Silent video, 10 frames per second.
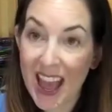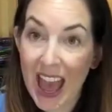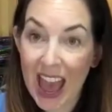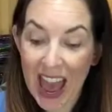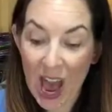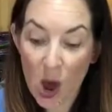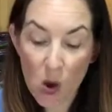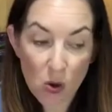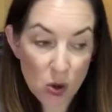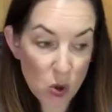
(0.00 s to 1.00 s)

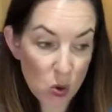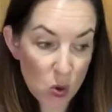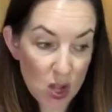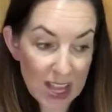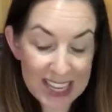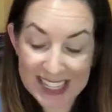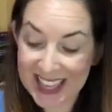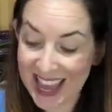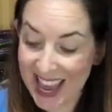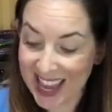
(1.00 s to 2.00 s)
How cool is
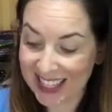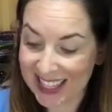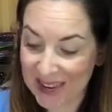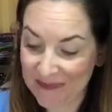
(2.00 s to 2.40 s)
that?